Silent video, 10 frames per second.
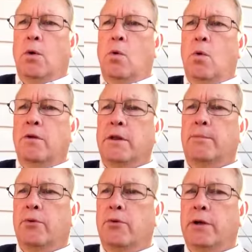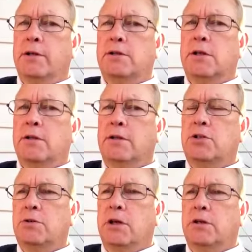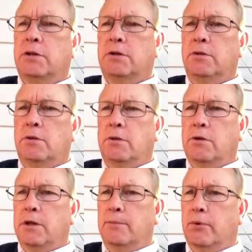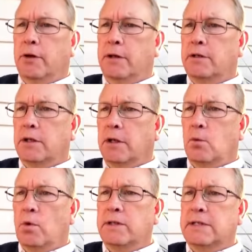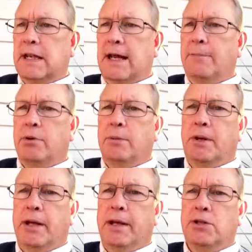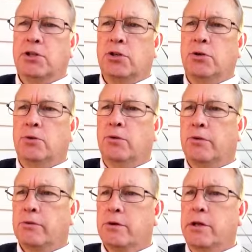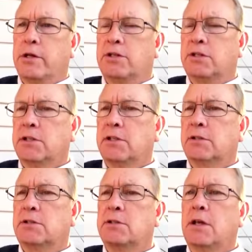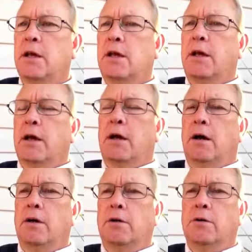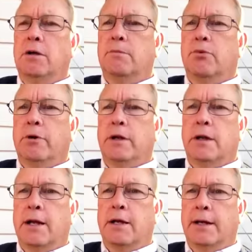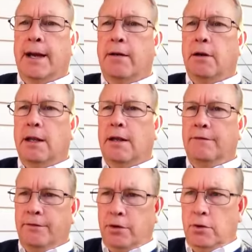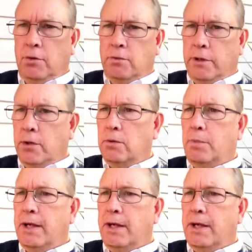or the prints that you can do. You can print 1 slide per page, 2, 3, 6. You can print like an outline view, note